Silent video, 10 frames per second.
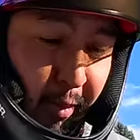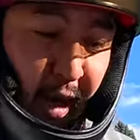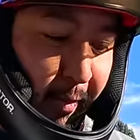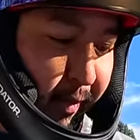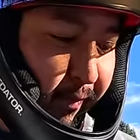But
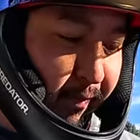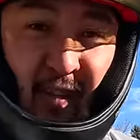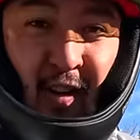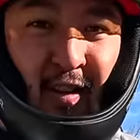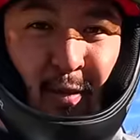I'm
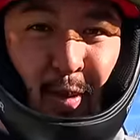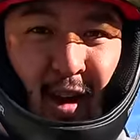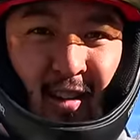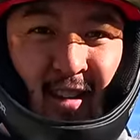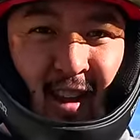very
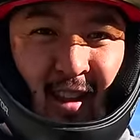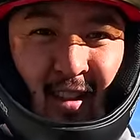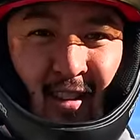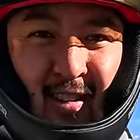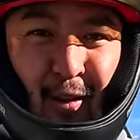surprised that
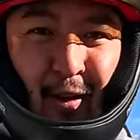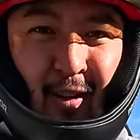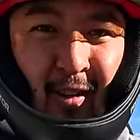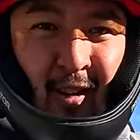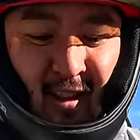this
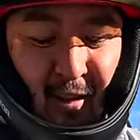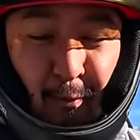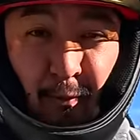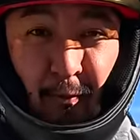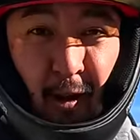scooter that's
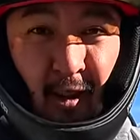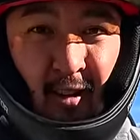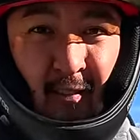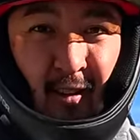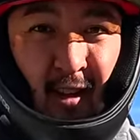
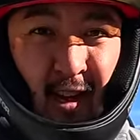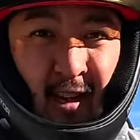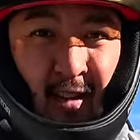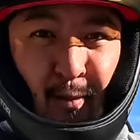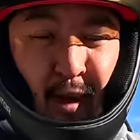relatively
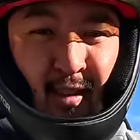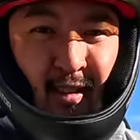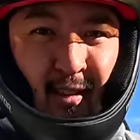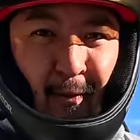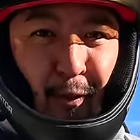
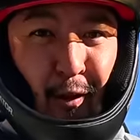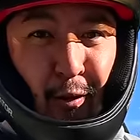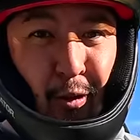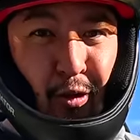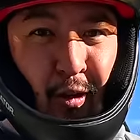inexpensive for a
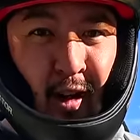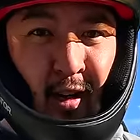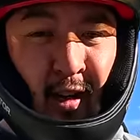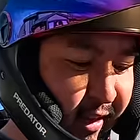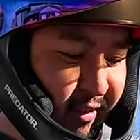
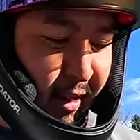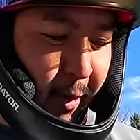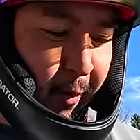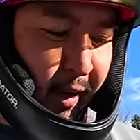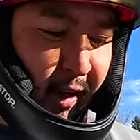Dualtron is
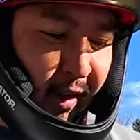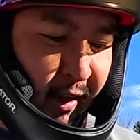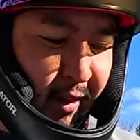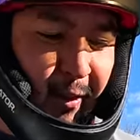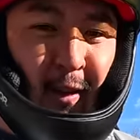going
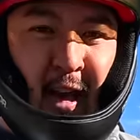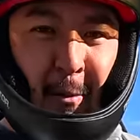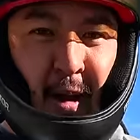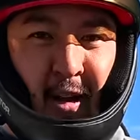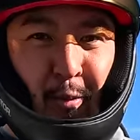
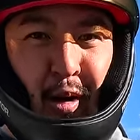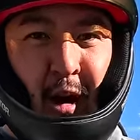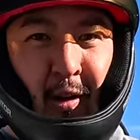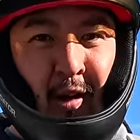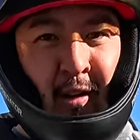thirty-eight miles per
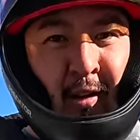hour.